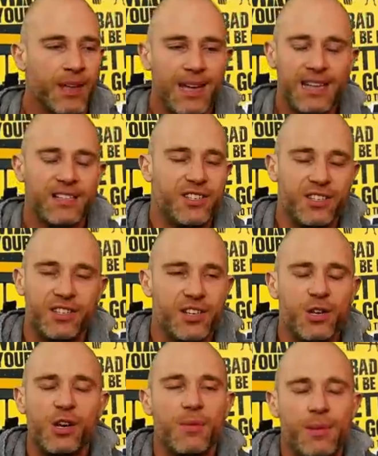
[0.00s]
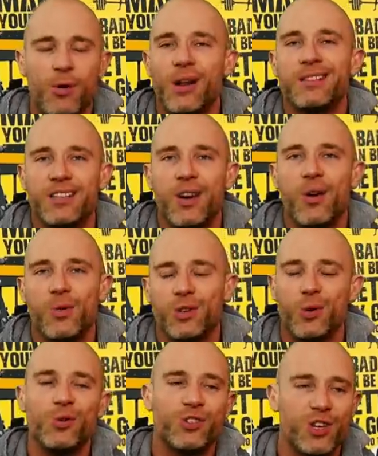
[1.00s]
it's just you got to be wanted to go because
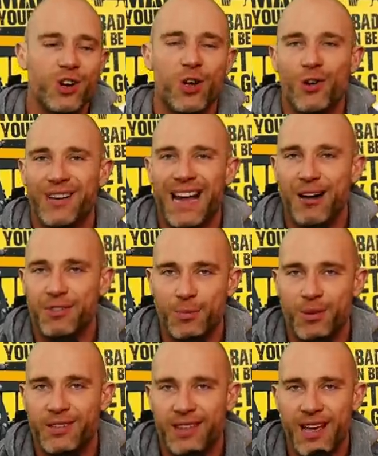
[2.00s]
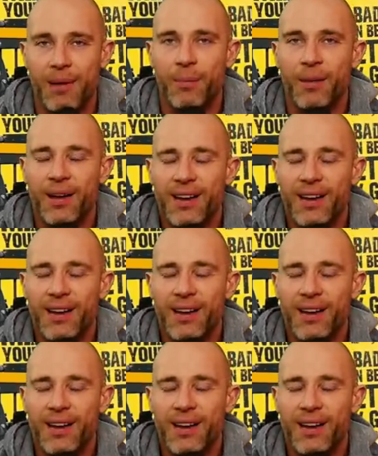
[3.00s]
also you know you're accountable to them.